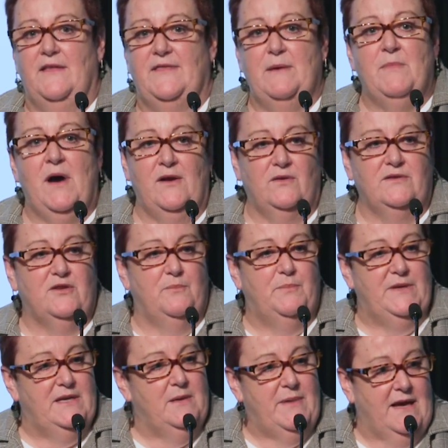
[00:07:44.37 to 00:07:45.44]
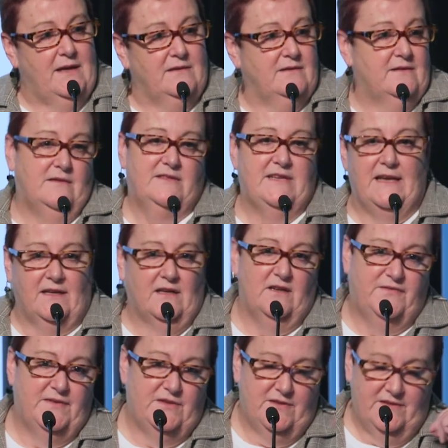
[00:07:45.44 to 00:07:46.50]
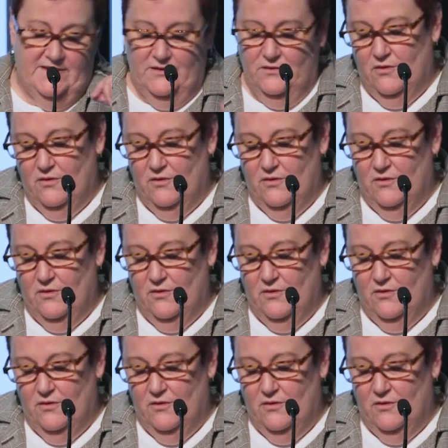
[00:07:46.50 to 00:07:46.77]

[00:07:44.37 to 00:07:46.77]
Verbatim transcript: They might also be about technical efficiency,